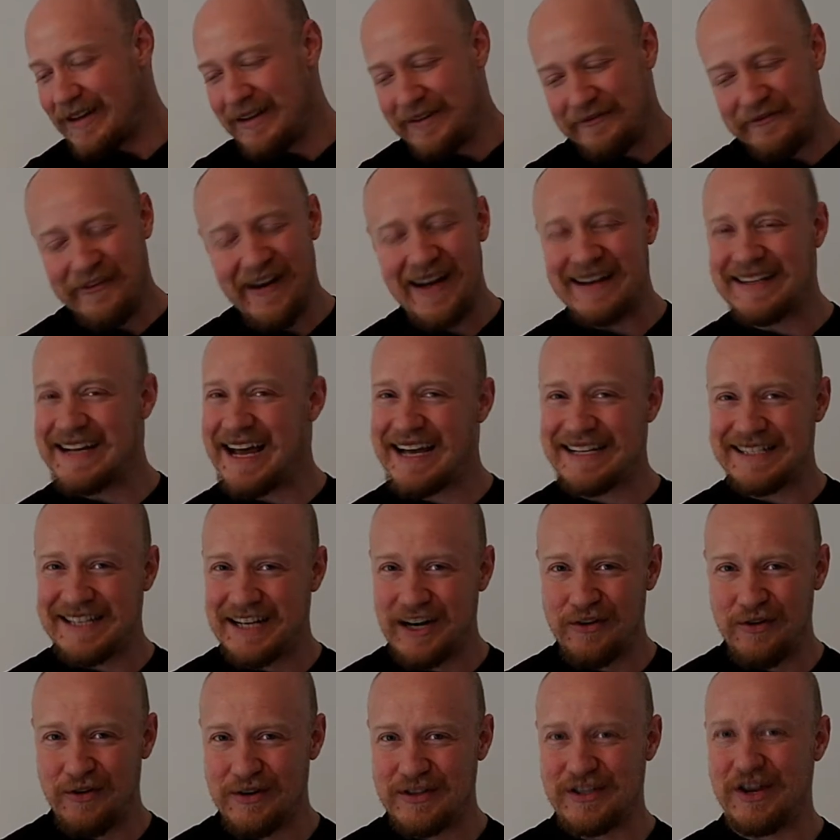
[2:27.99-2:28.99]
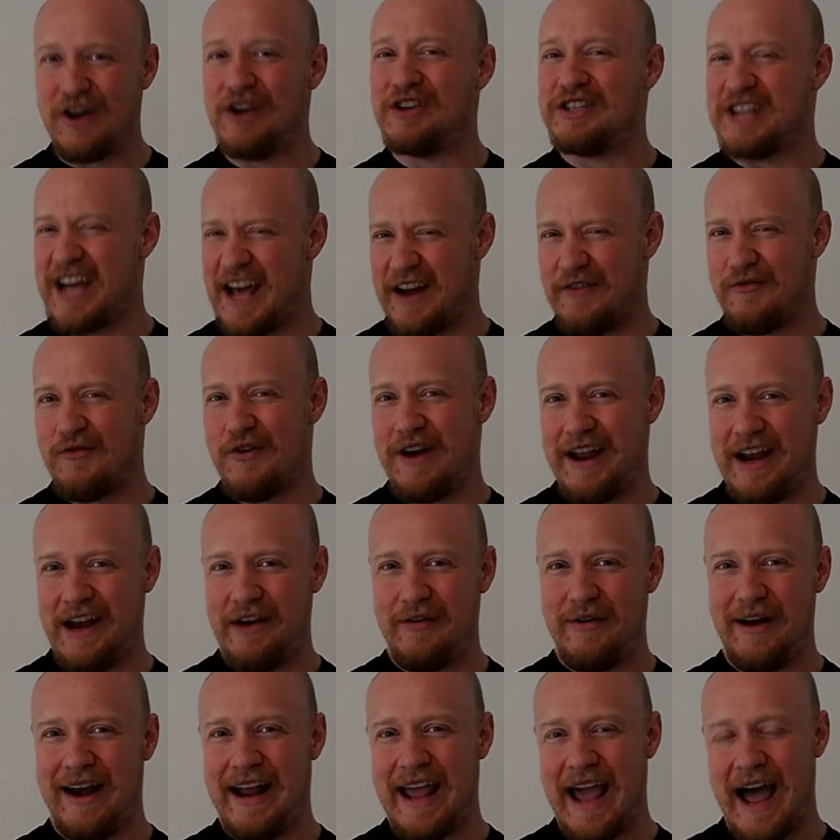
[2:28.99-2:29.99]
Fantastic result and really,
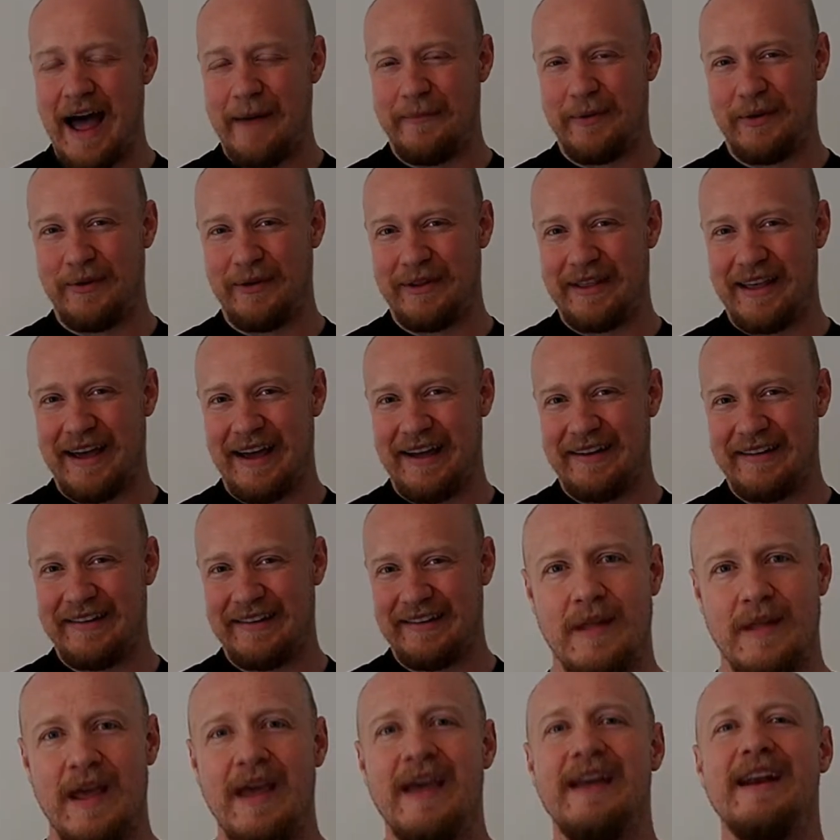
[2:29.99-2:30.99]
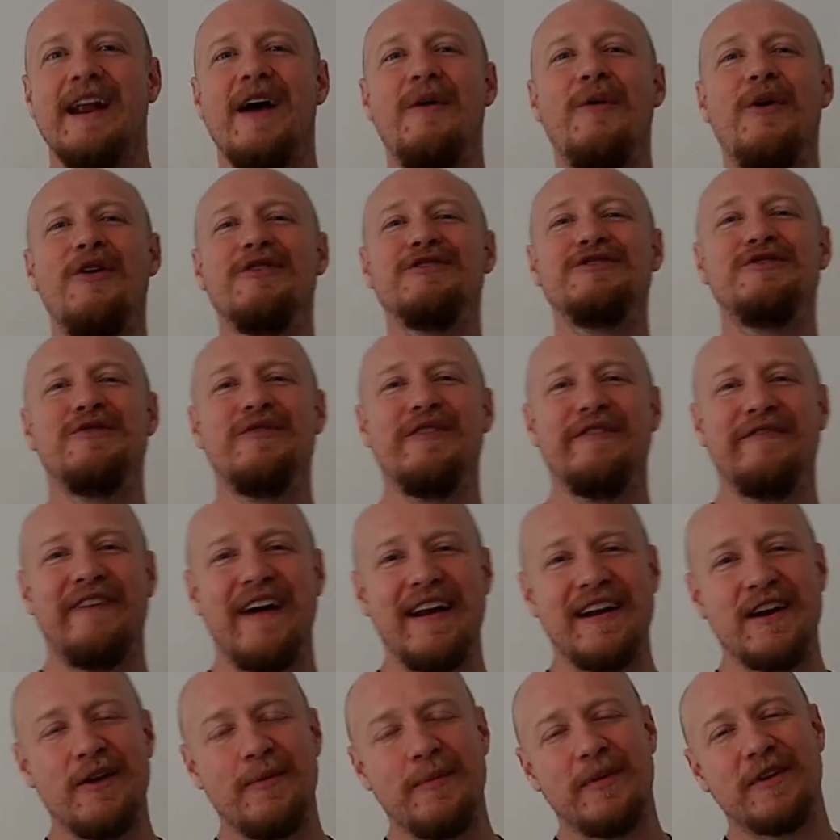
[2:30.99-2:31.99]
really happy with that. Now on to
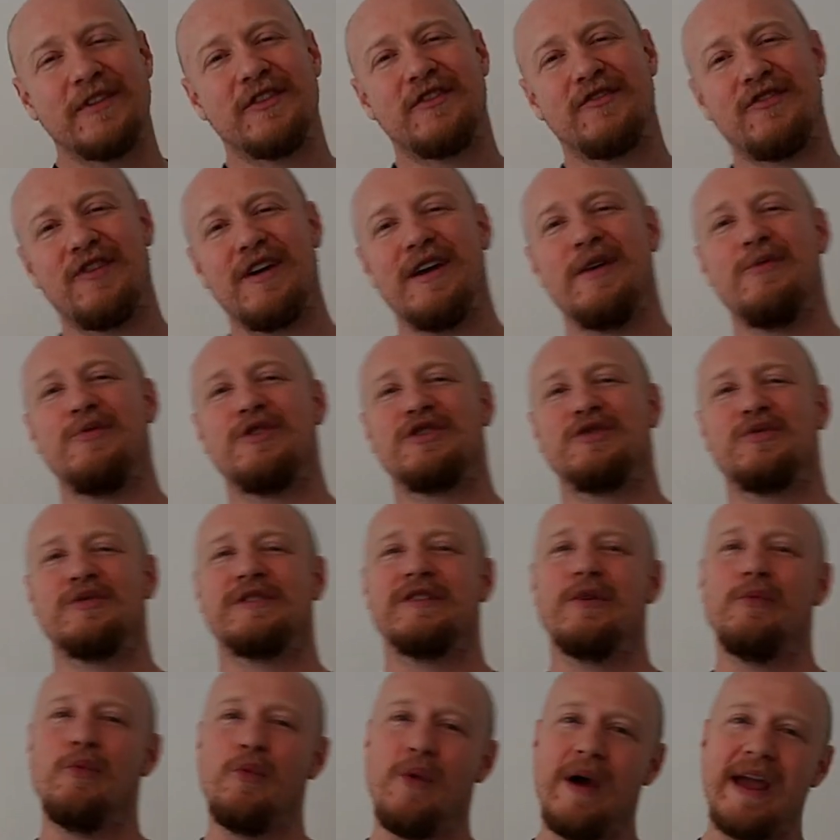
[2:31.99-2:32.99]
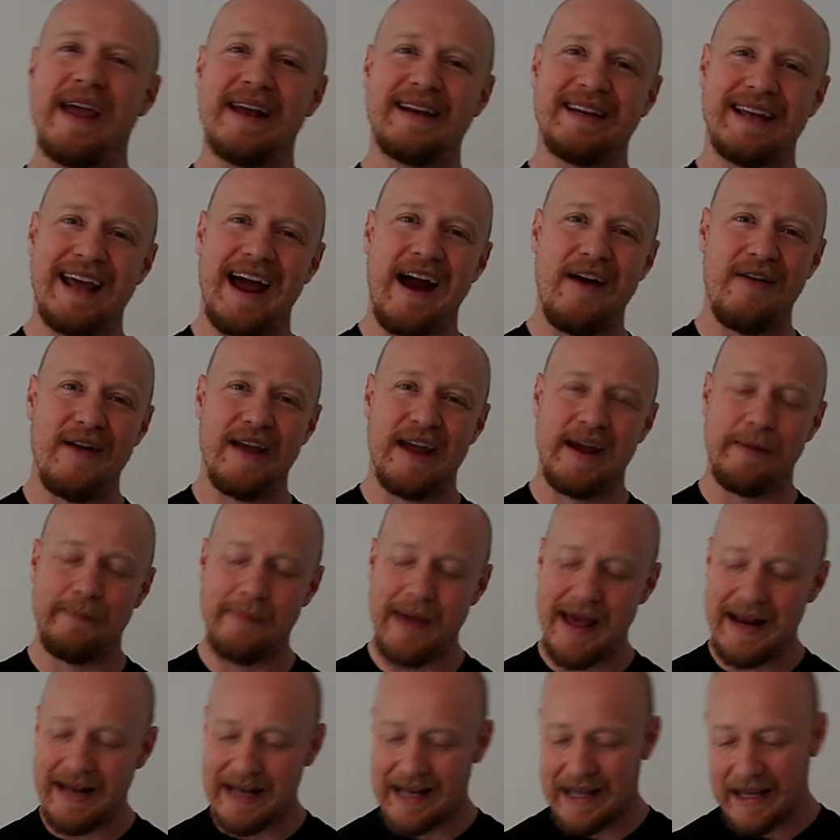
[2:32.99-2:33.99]
event number 3, which was the weight carrying
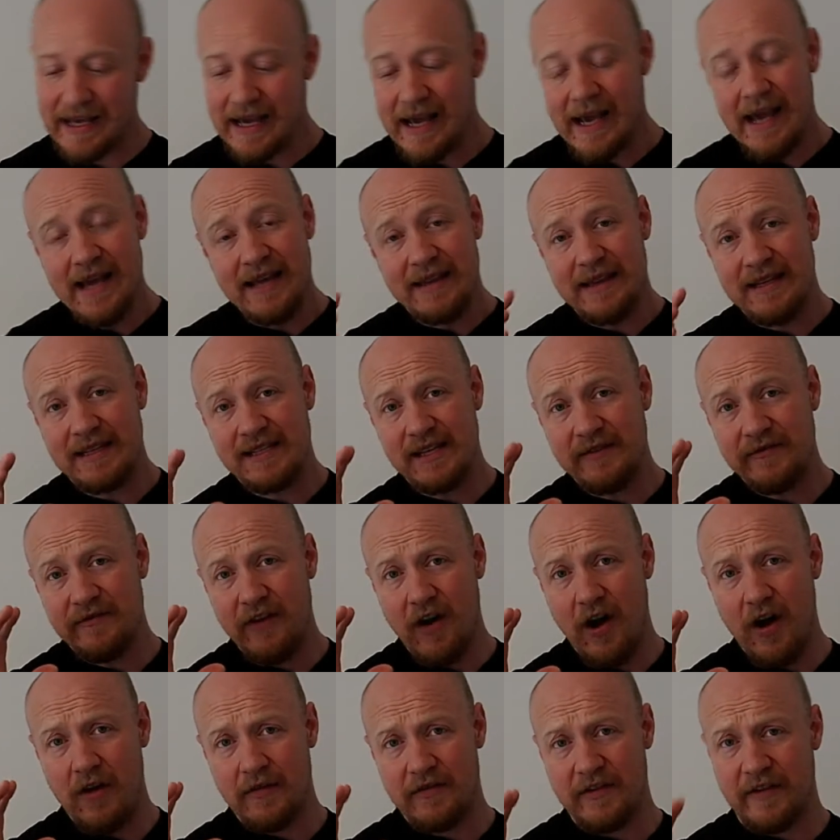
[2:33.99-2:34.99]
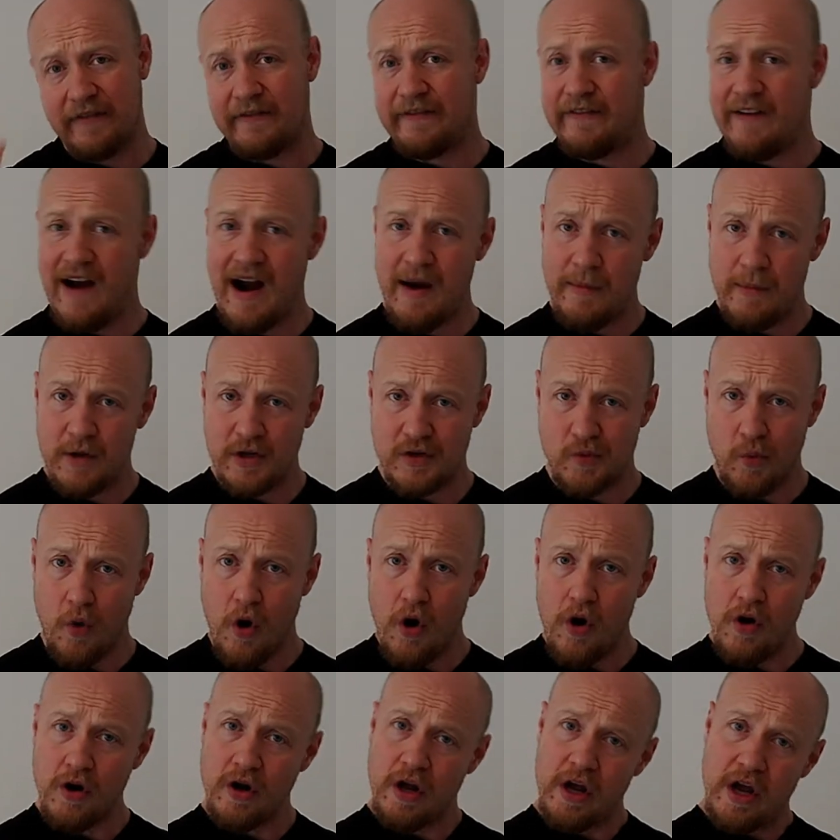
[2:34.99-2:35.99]
medley. This involved the farmer's
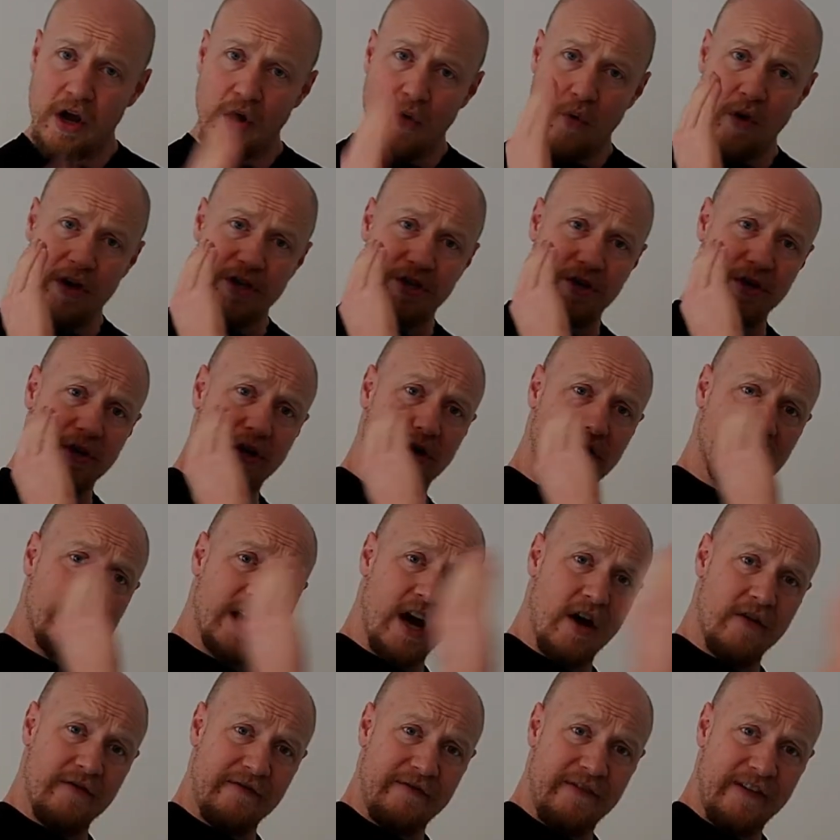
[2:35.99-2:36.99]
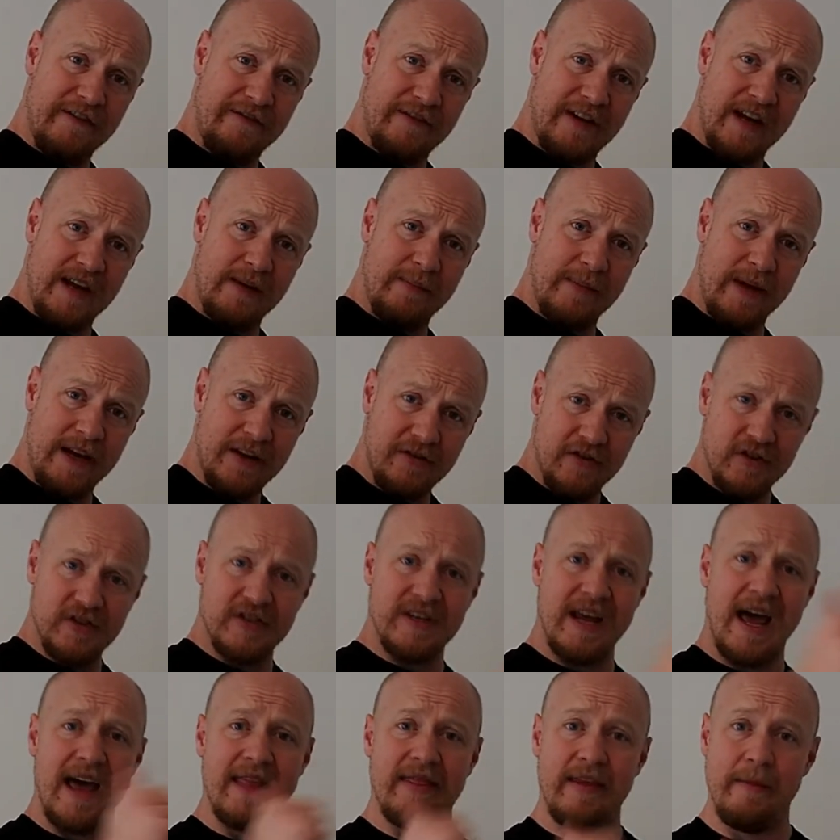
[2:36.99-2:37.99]
walk, which you go down 15
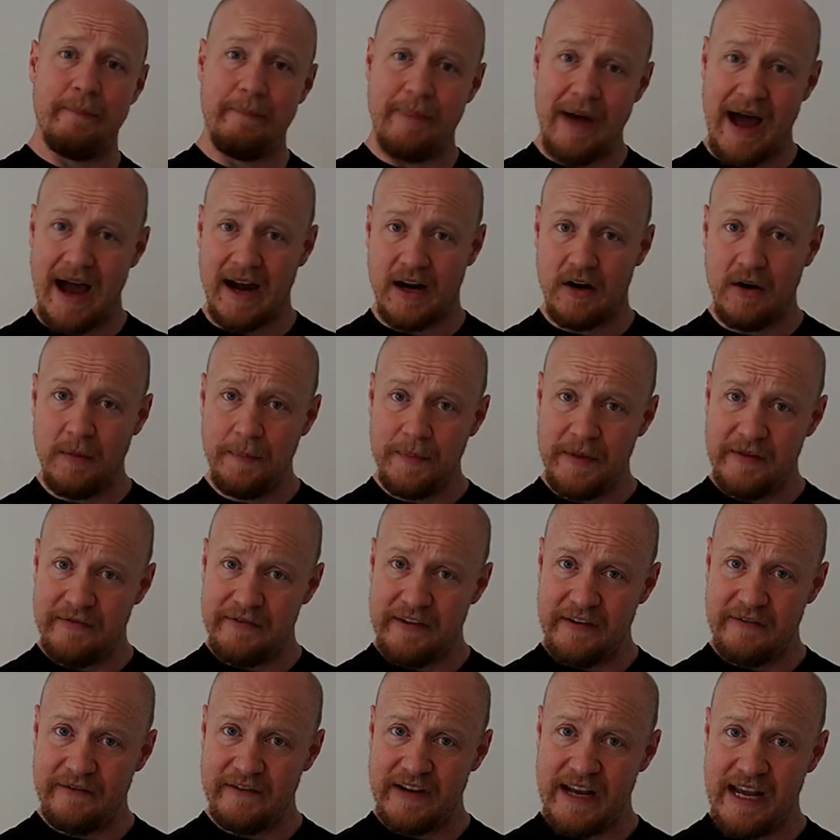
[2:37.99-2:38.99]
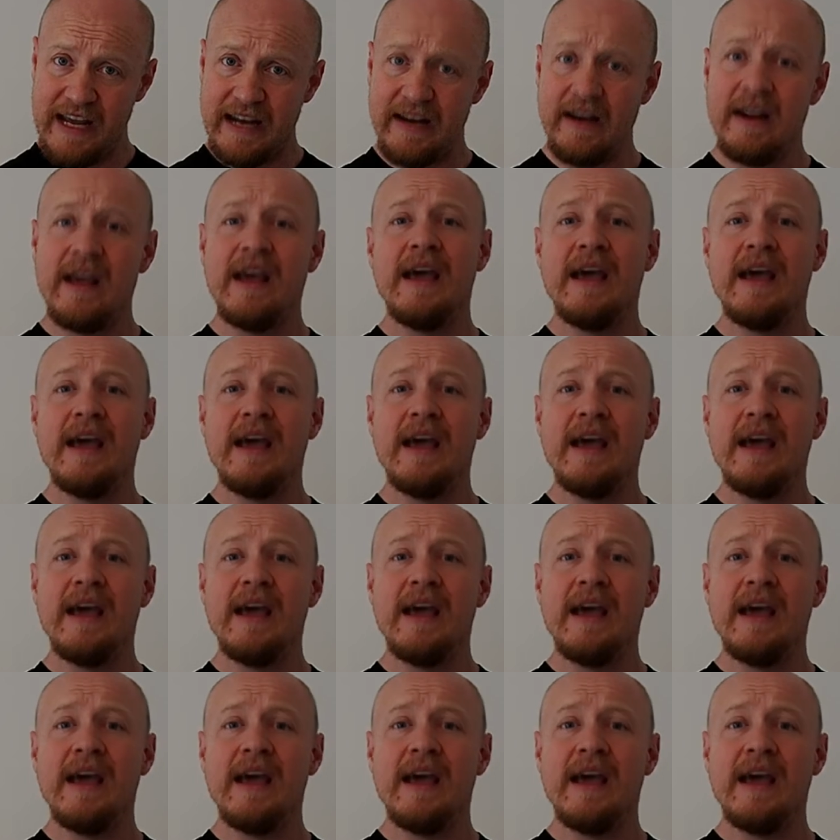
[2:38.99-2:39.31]
meters and then back up the 15.